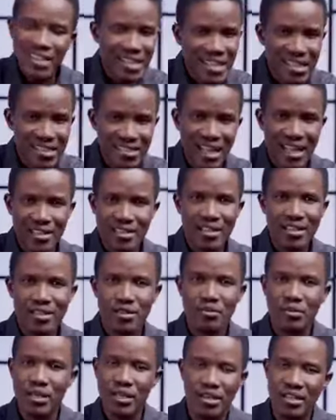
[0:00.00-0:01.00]
things that
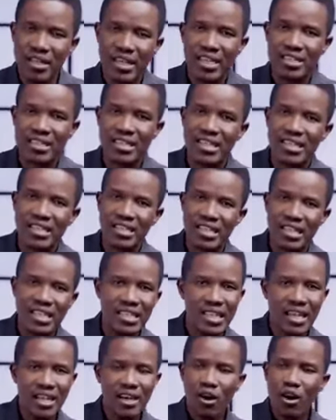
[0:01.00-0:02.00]
you may not necessarily
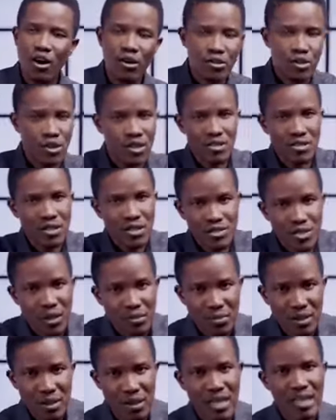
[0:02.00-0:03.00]
need, or just
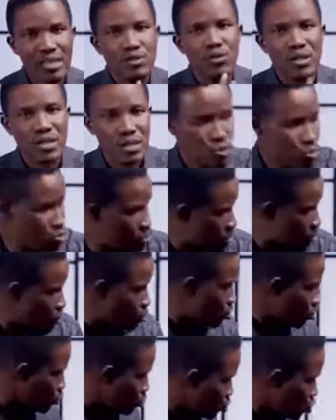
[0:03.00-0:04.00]
some things with which
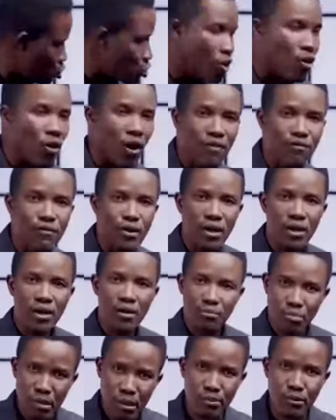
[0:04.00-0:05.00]
you show off,
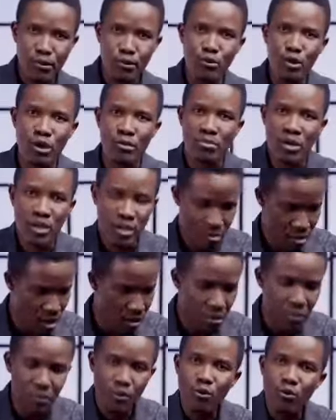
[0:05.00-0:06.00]

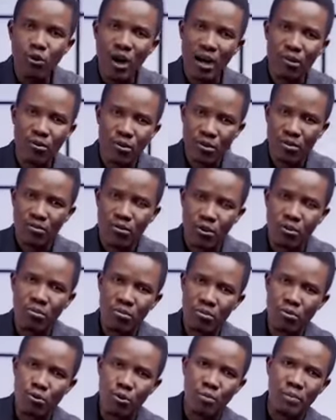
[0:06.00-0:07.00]
some people
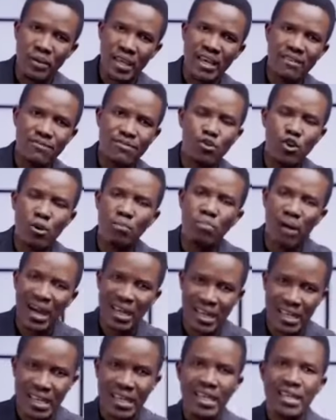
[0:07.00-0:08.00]
will behave so
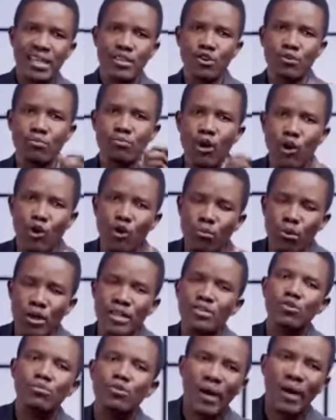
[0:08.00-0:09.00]
badly, you borrow
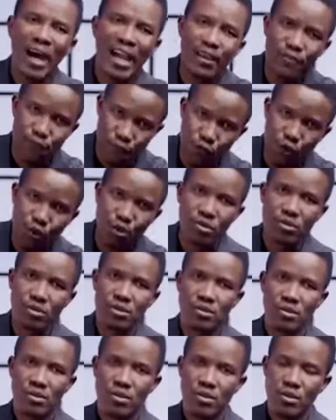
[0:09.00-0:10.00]
money to buy a phone.
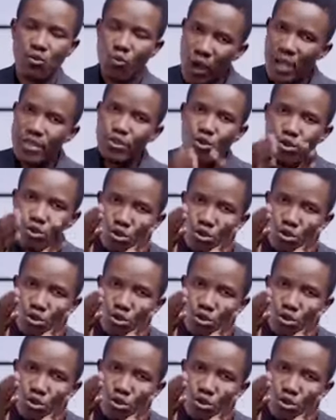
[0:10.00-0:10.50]
When